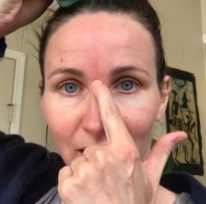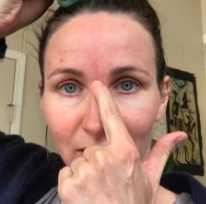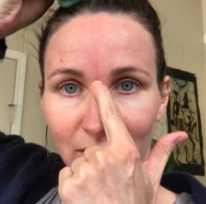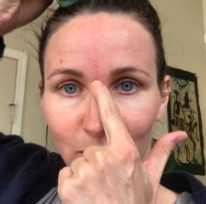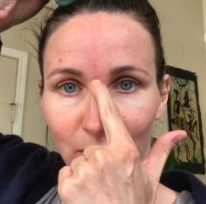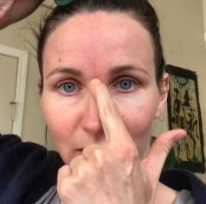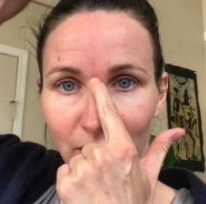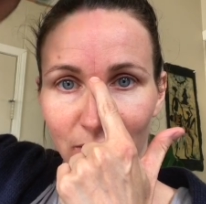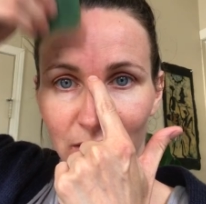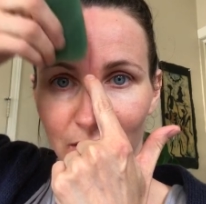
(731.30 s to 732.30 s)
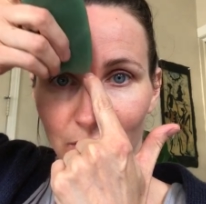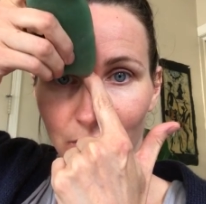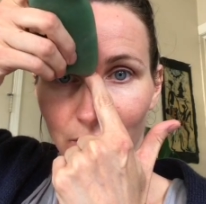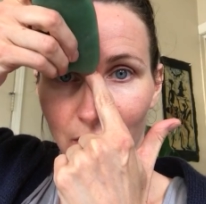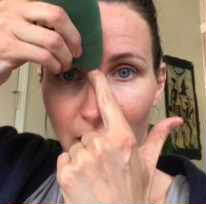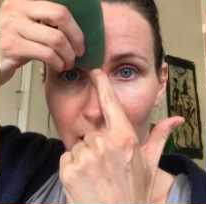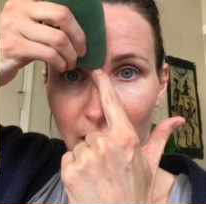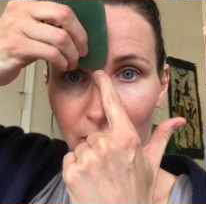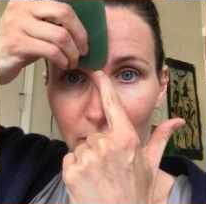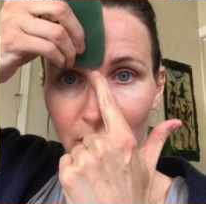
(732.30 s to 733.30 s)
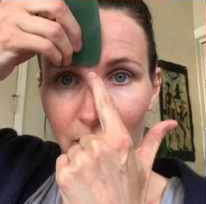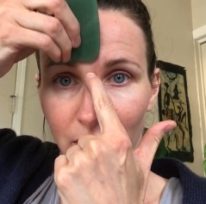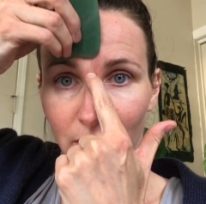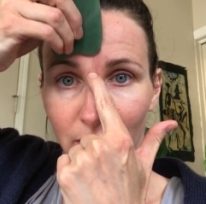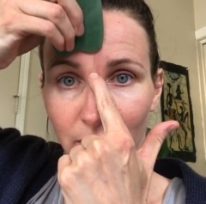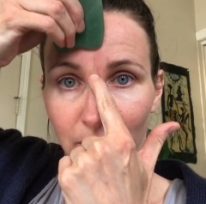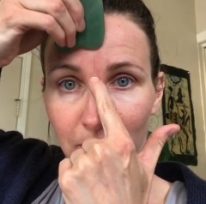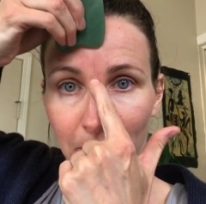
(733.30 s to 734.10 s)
So once you've done 5 here,